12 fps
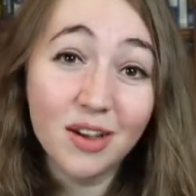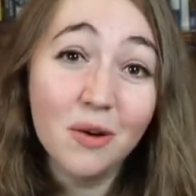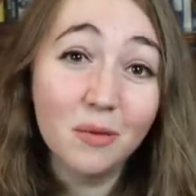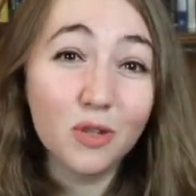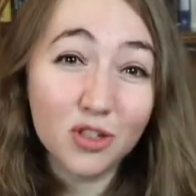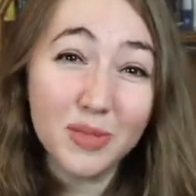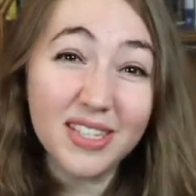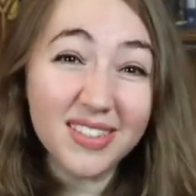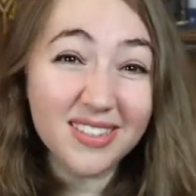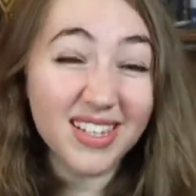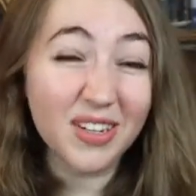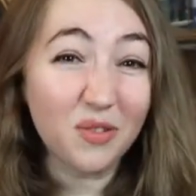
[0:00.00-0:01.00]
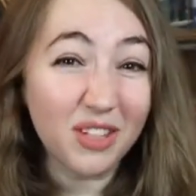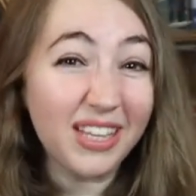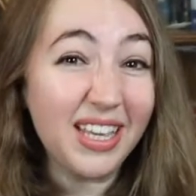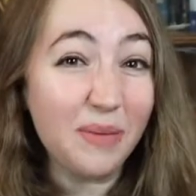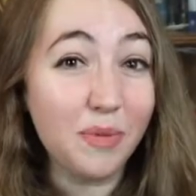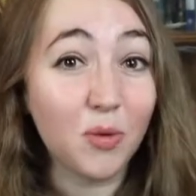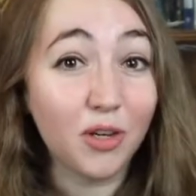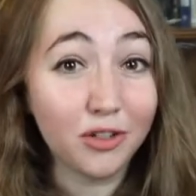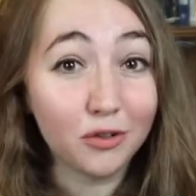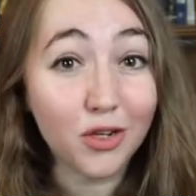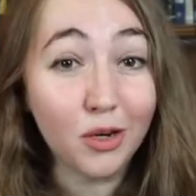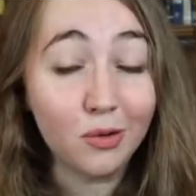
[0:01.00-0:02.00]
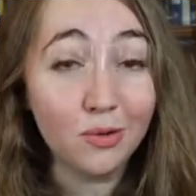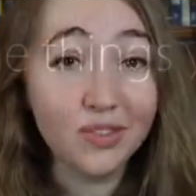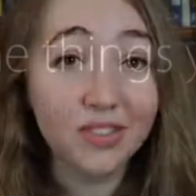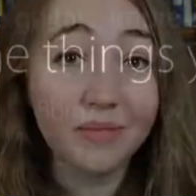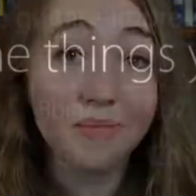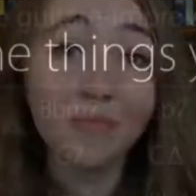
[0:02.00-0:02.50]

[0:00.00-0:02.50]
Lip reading: which means it's going to really keep you on your toes.